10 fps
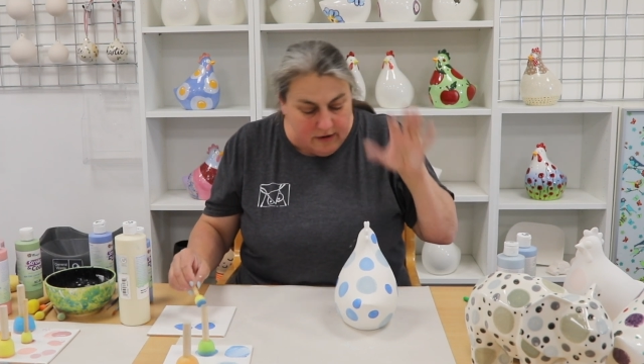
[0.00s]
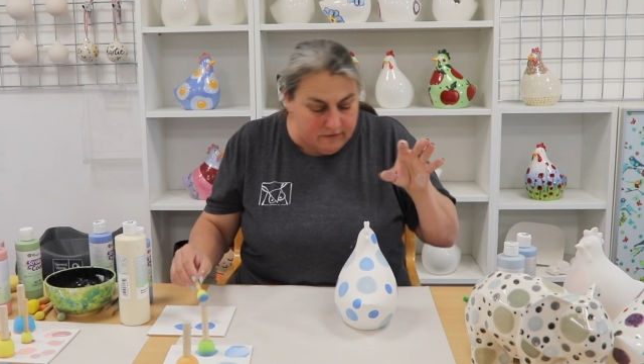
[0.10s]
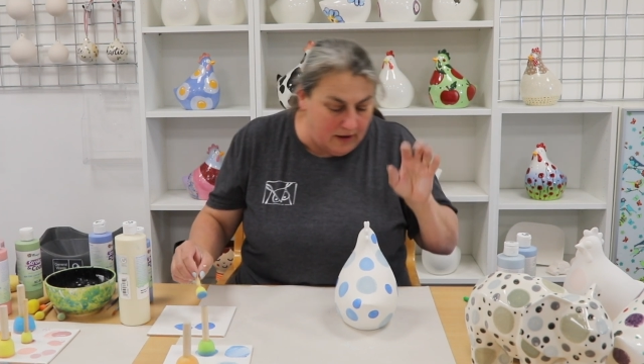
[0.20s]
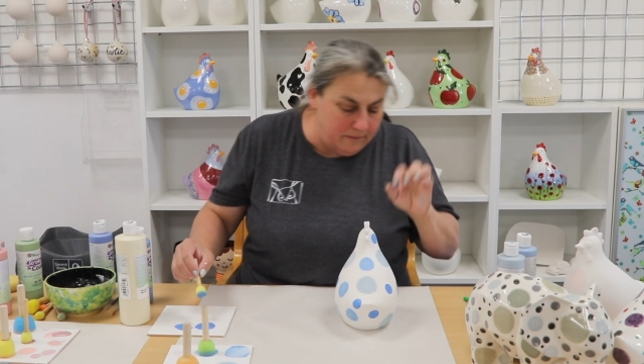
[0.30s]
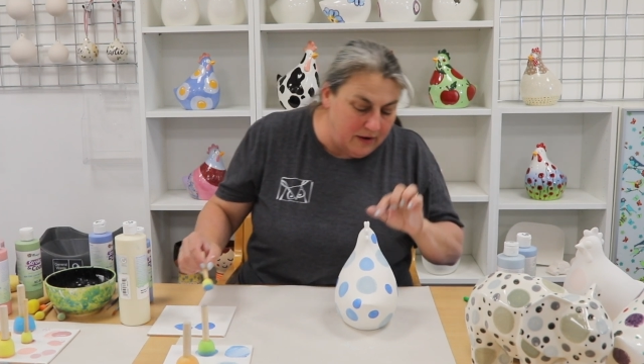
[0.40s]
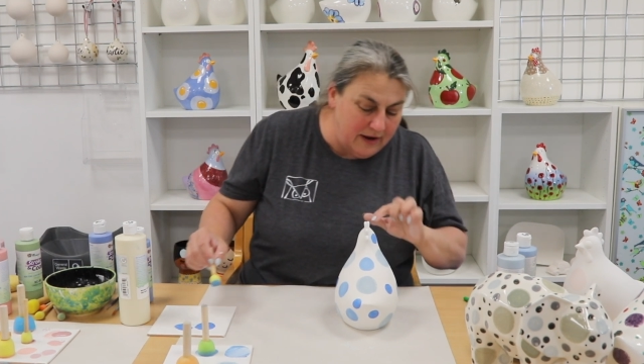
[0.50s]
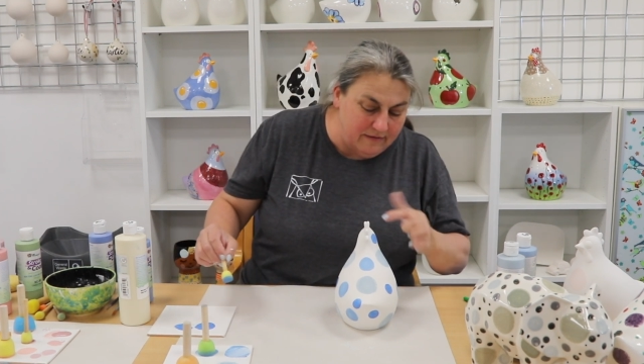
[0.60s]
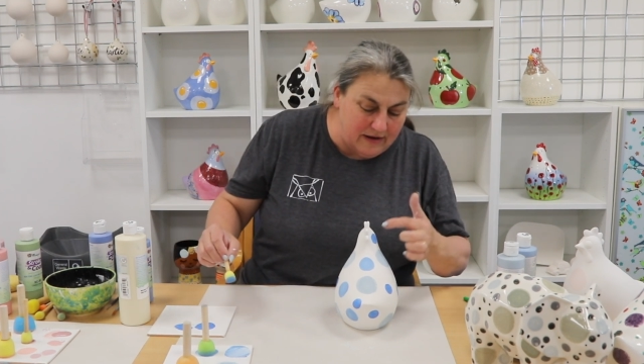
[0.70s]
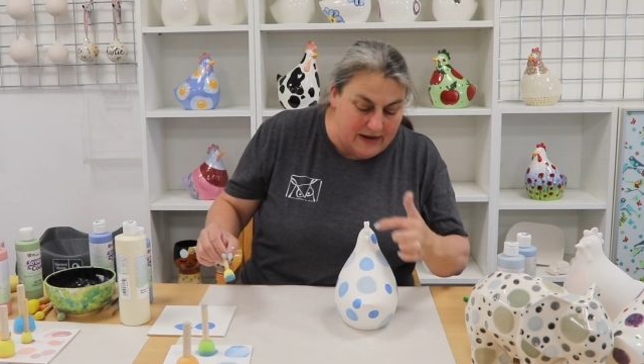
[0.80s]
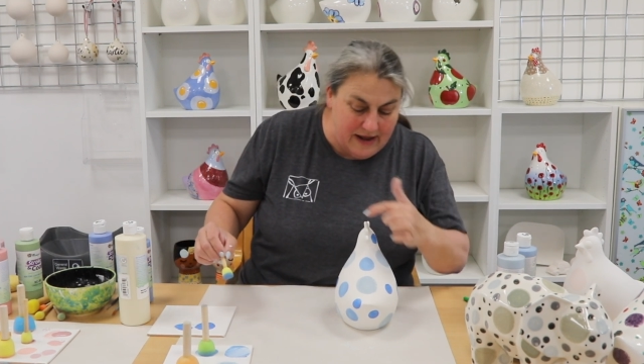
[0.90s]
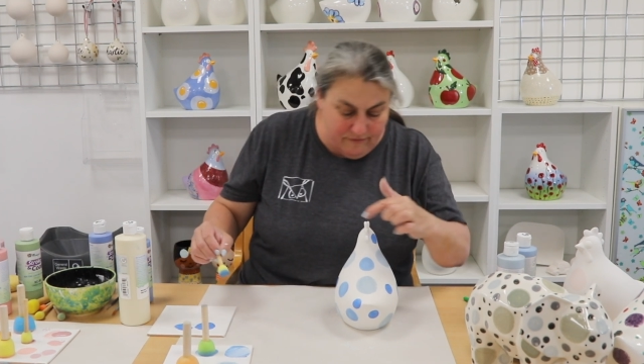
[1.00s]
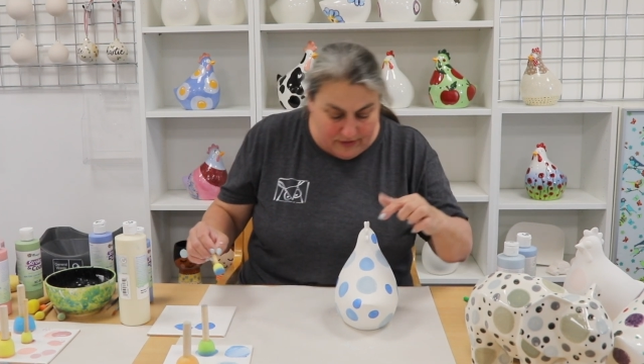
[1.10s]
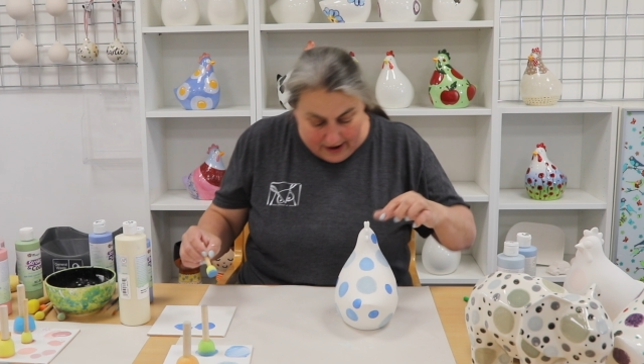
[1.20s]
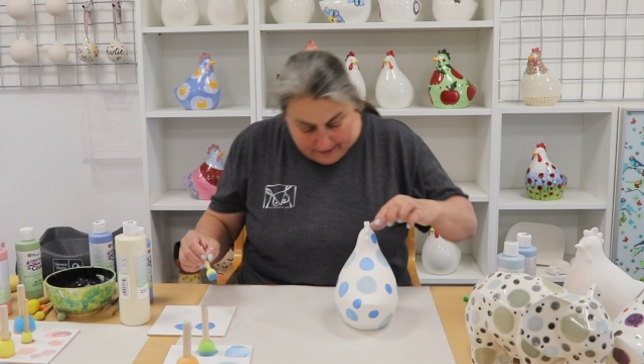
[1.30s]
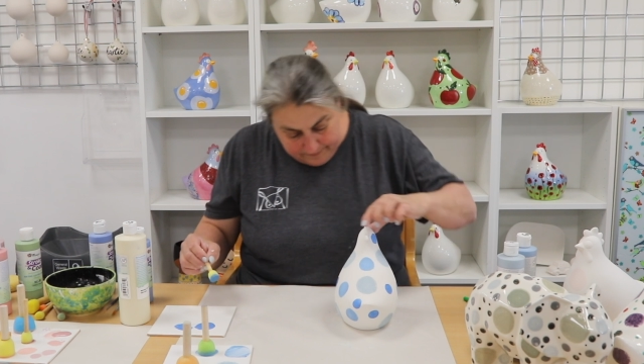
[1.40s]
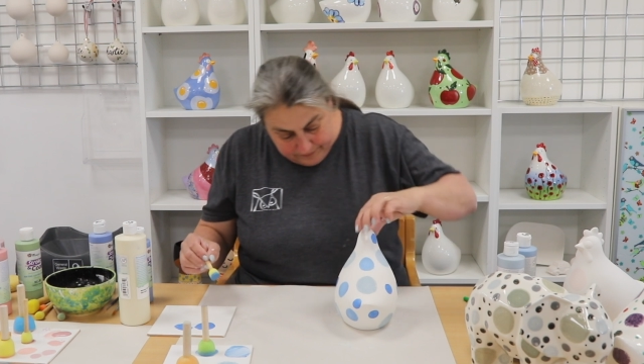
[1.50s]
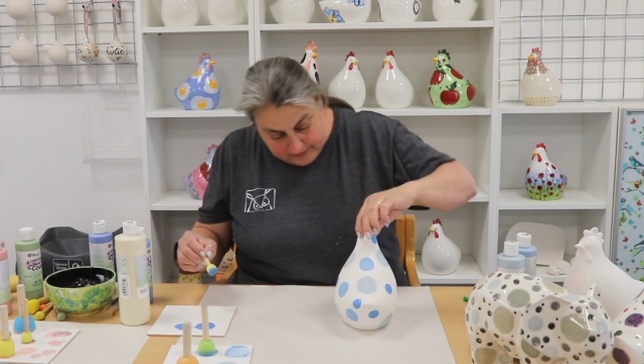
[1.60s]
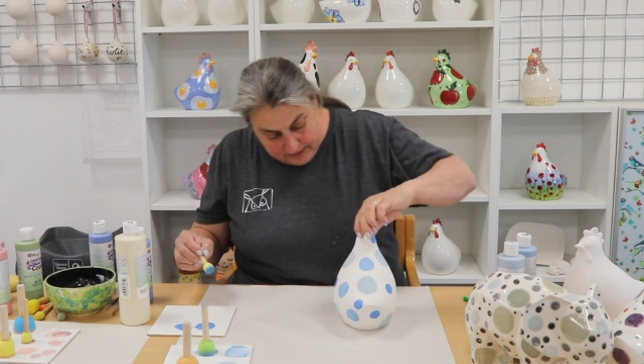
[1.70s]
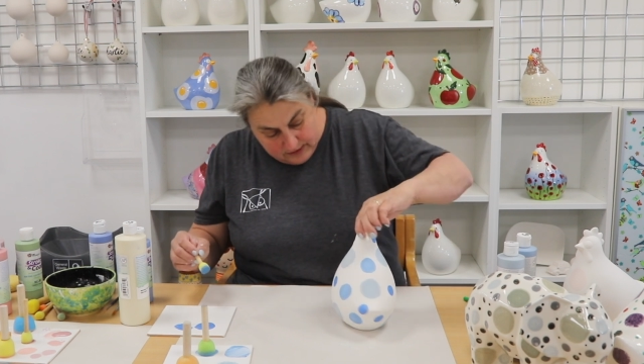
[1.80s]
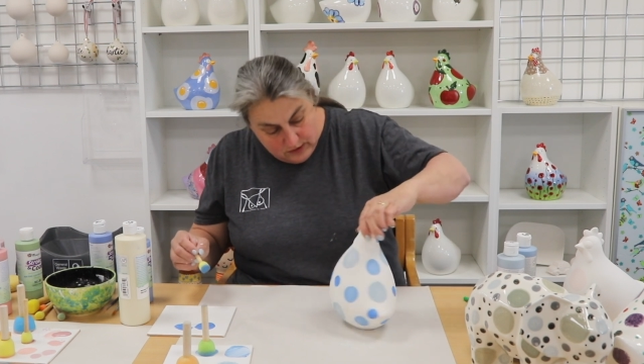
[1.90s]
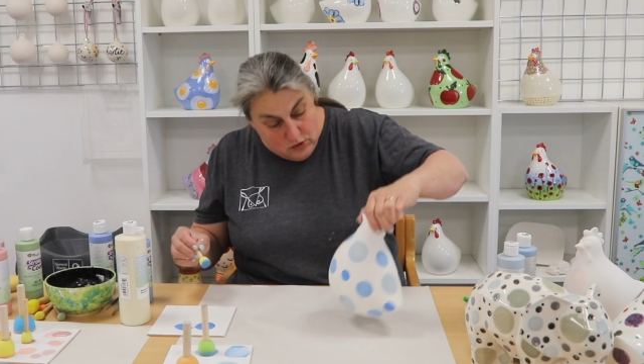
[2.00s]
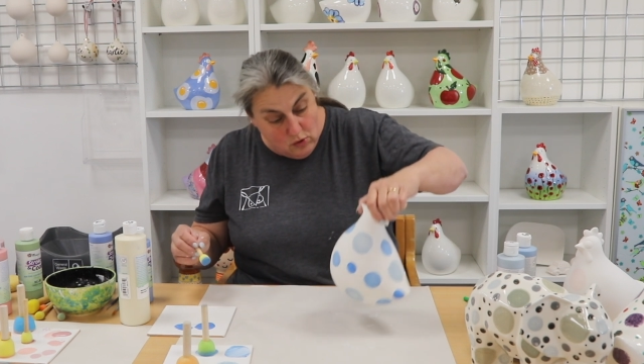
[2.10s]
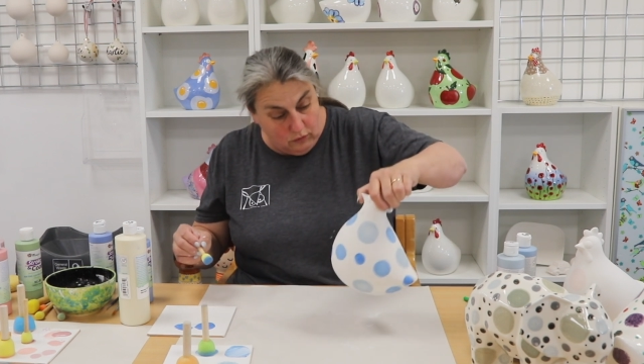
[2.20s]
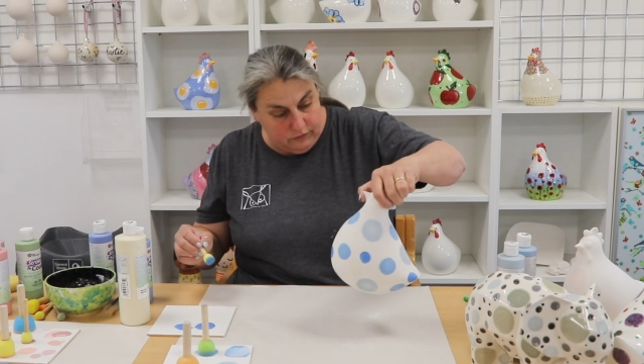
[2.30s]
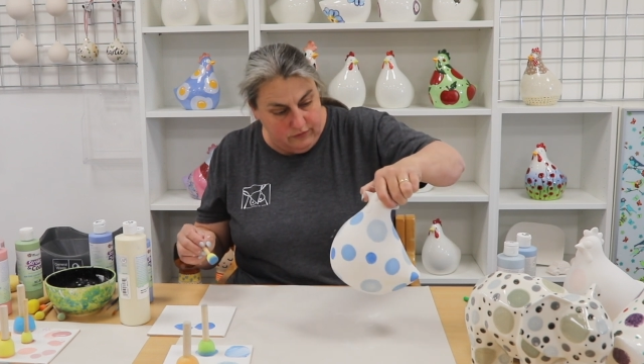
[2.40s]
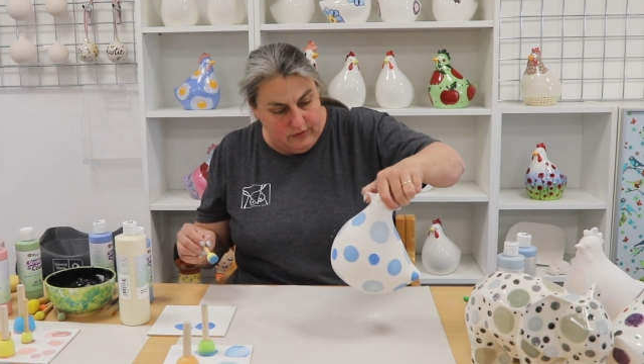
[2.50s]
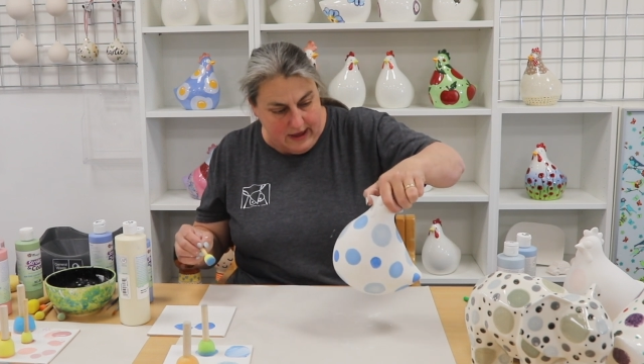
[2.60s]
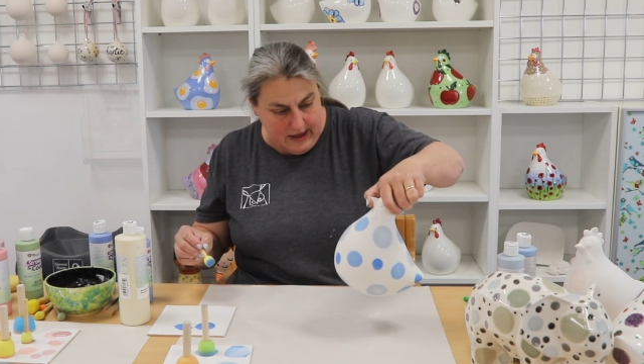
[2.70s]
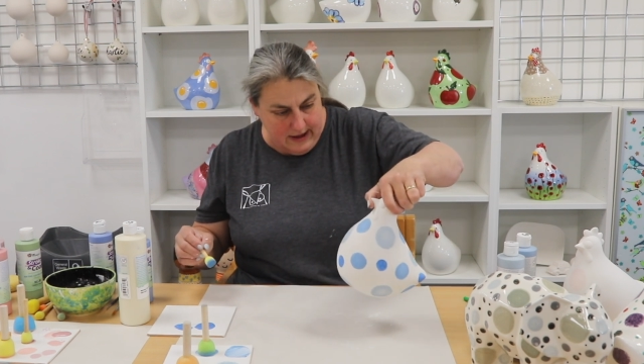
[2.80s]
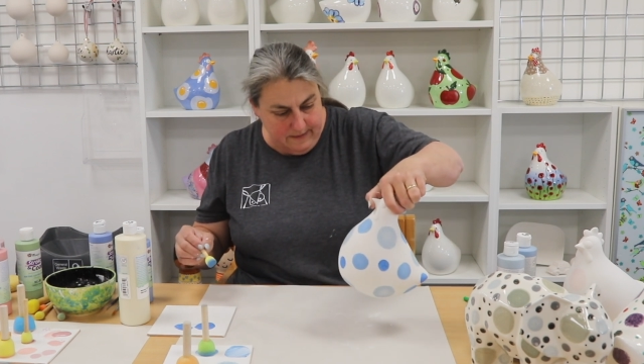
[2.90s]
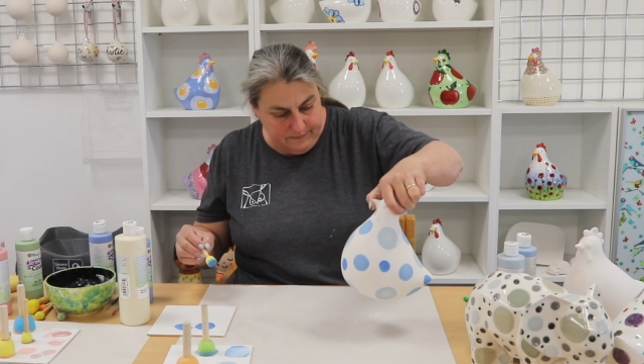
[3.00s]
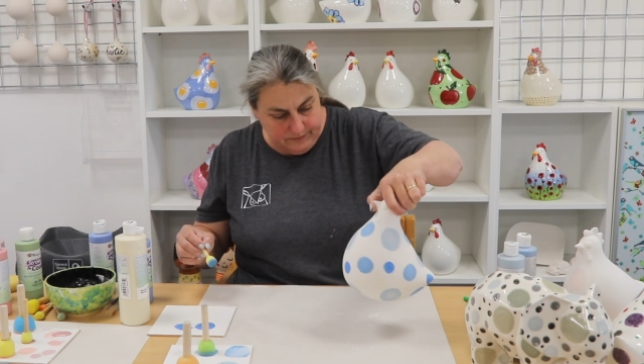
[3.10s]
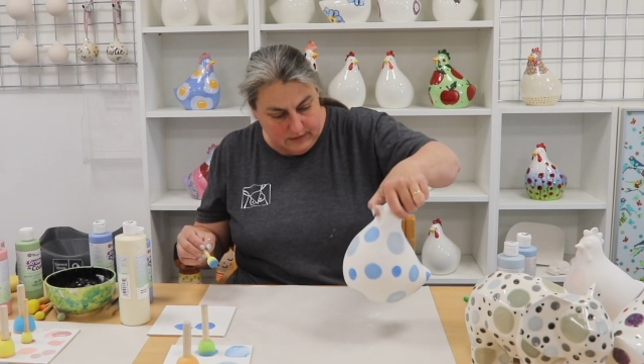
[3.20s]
so I'm going to leave that knot there,